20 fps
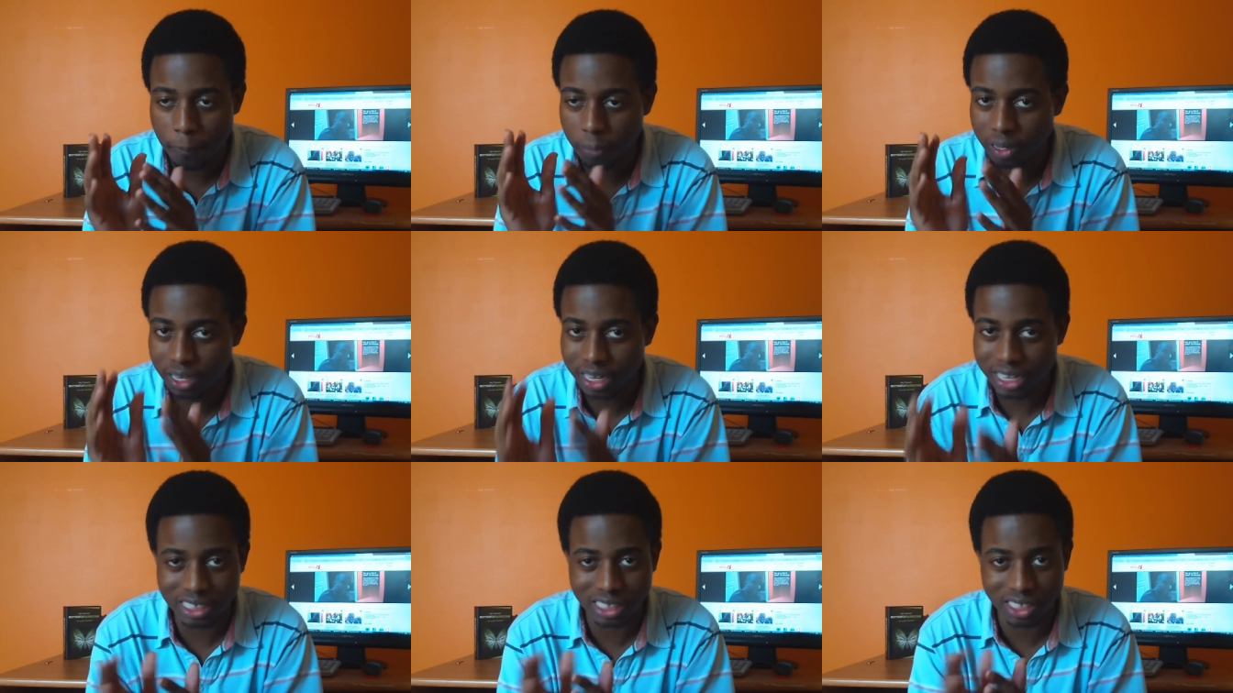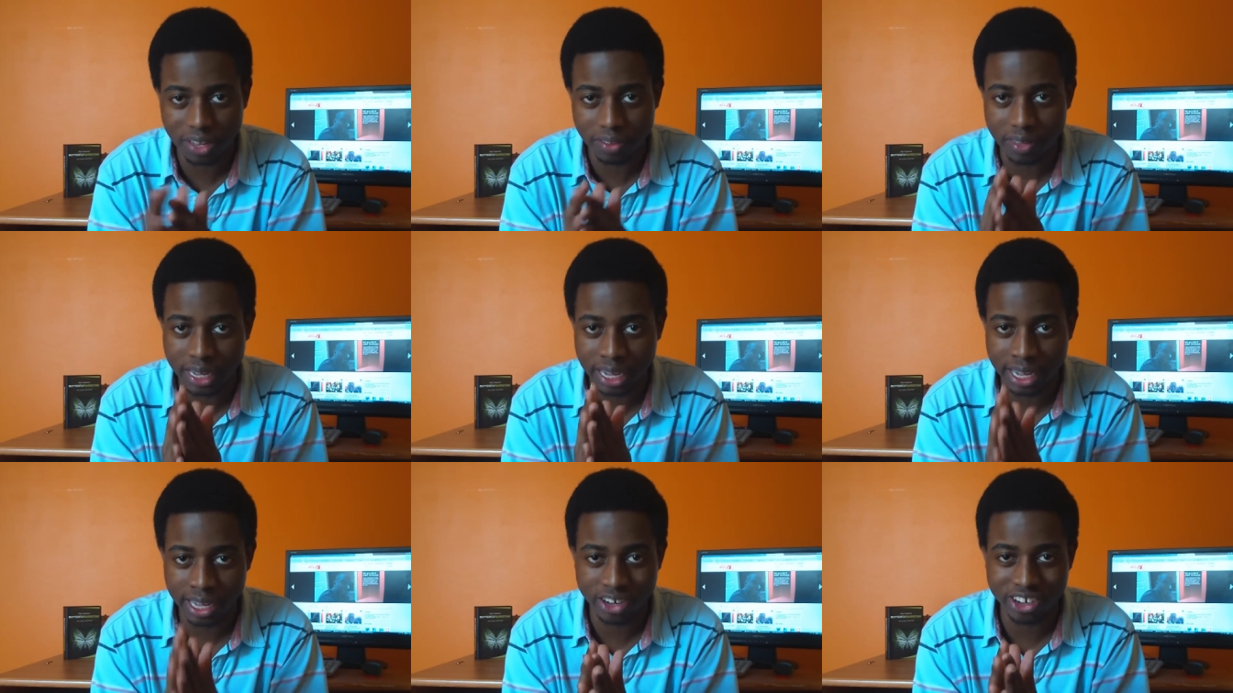place on
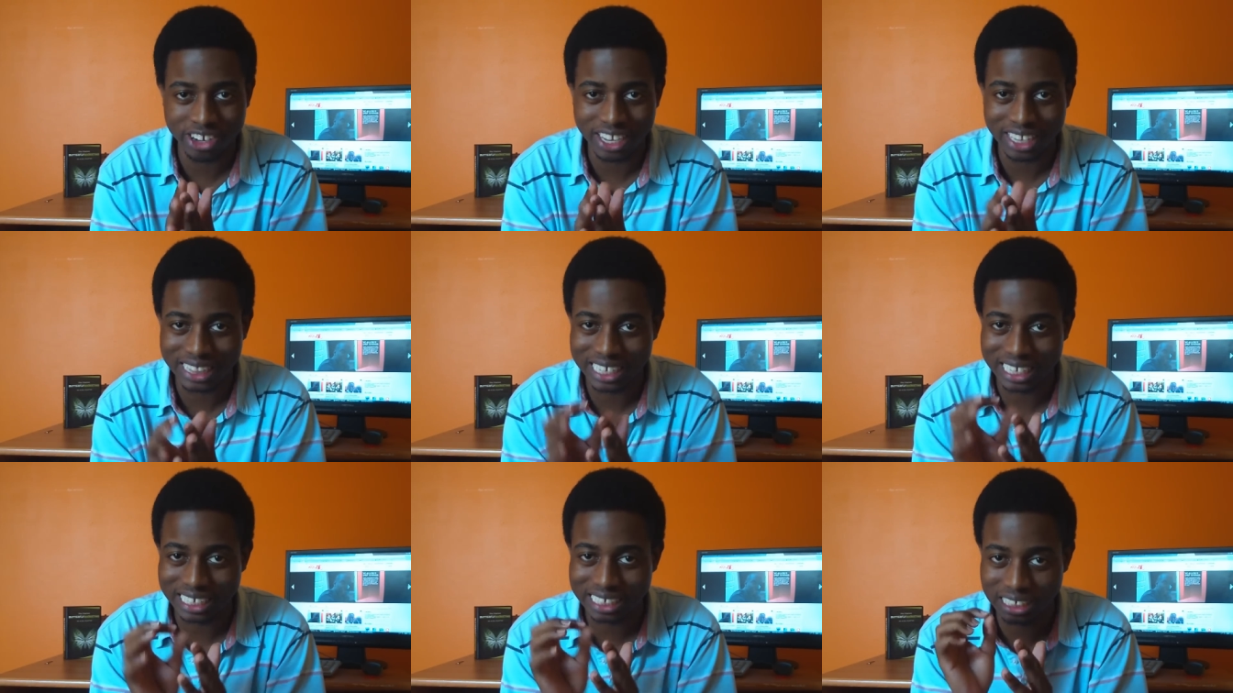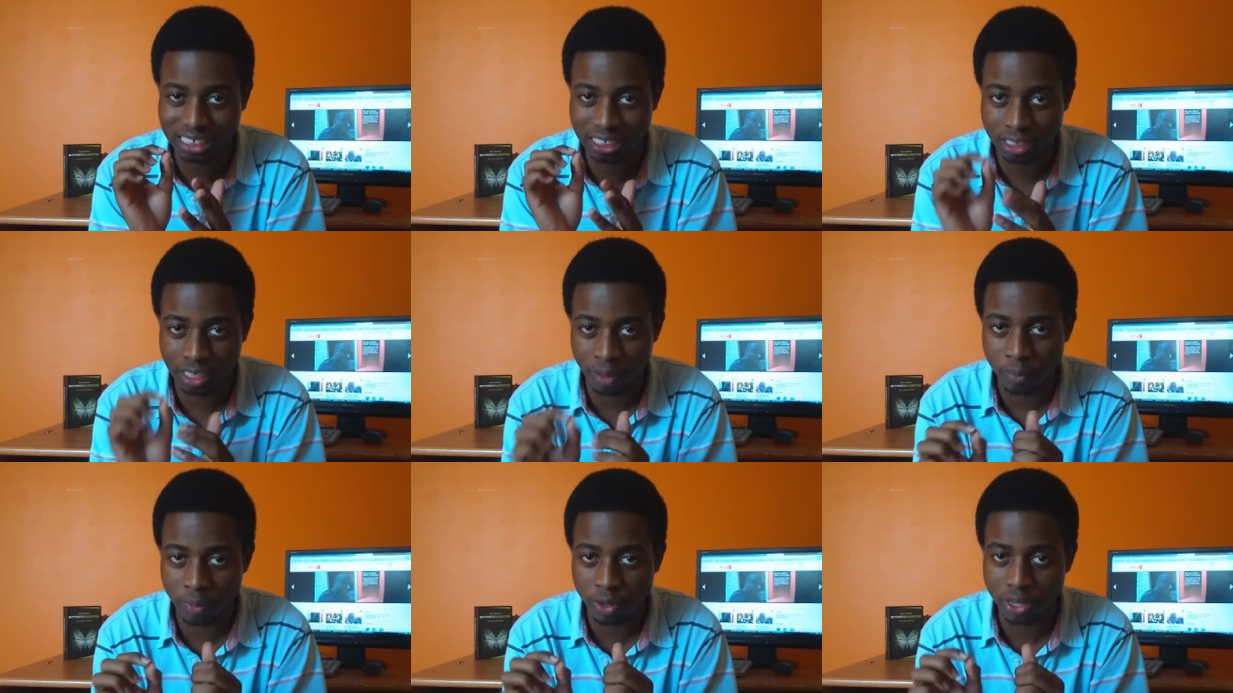the internet that
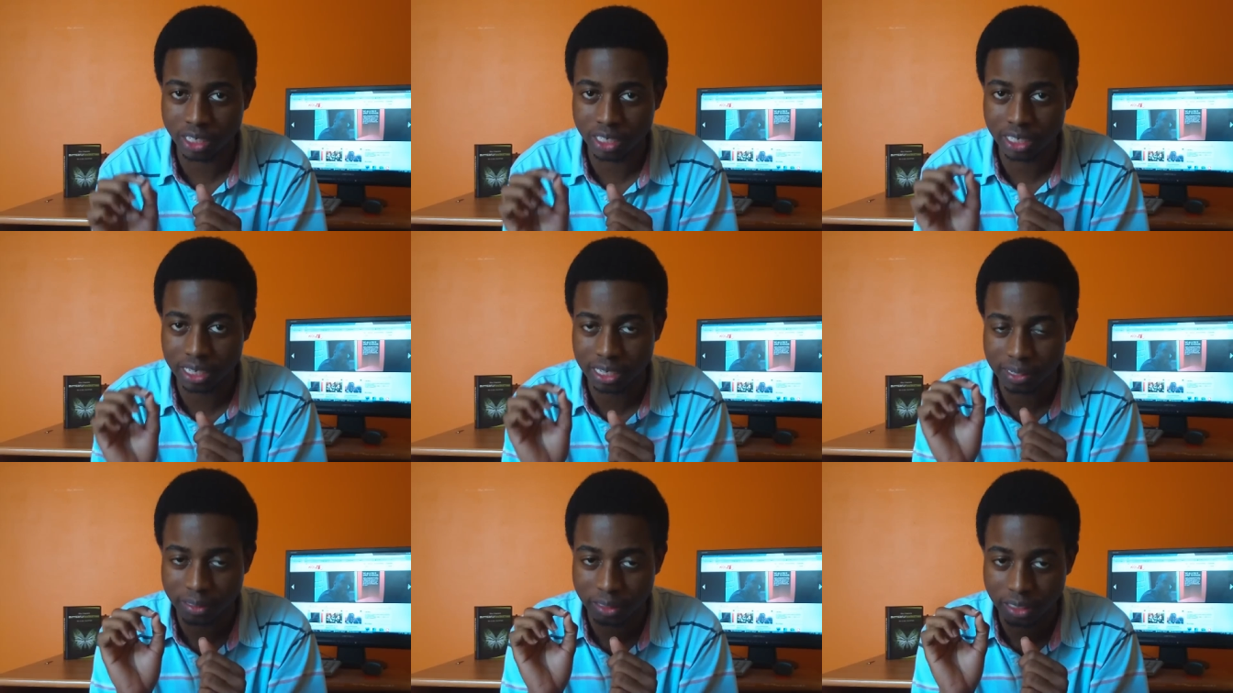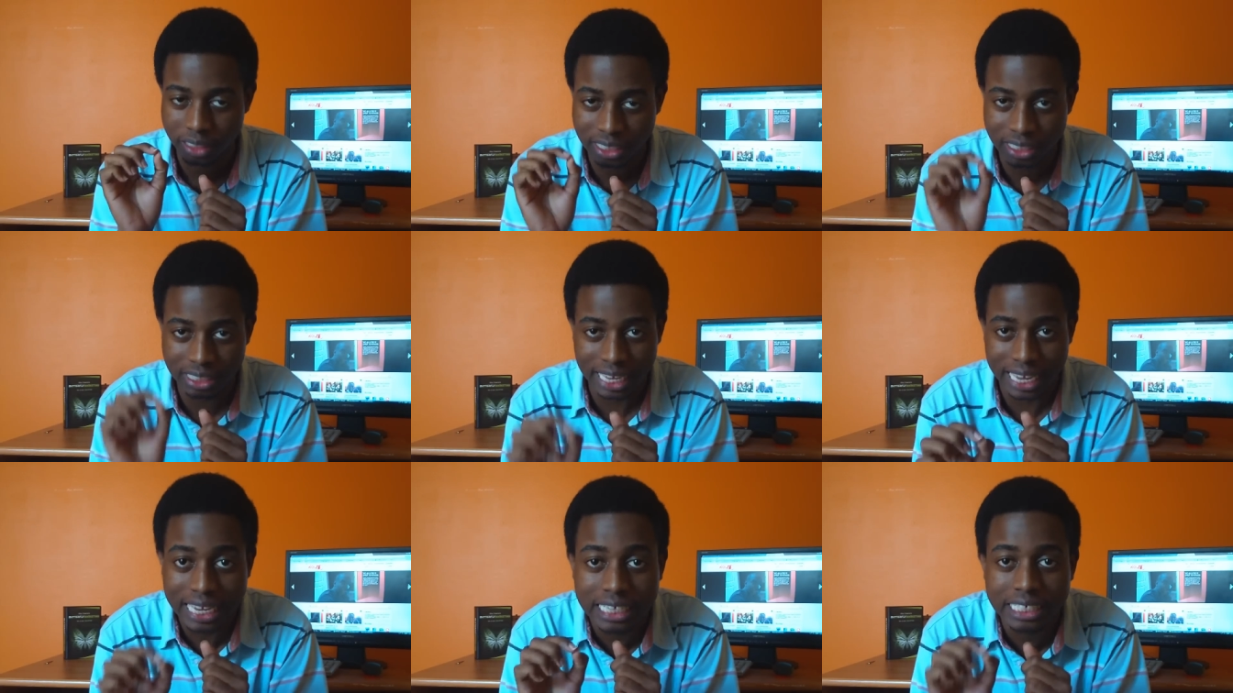someone can
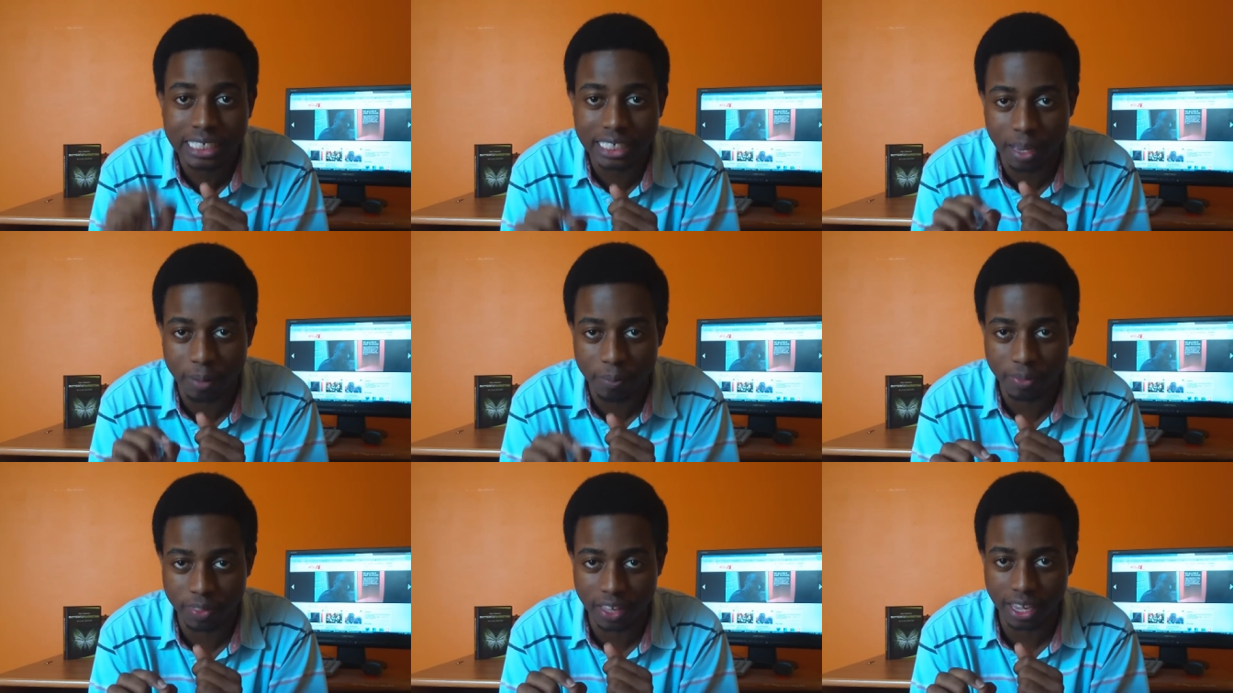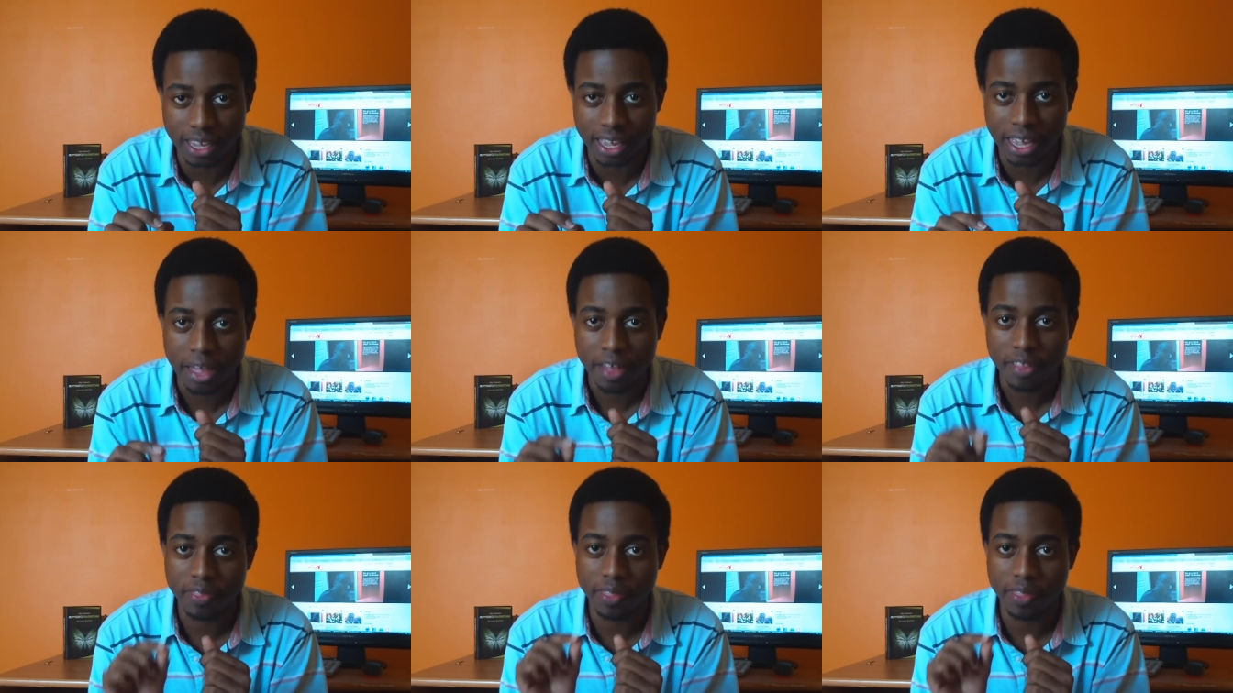say something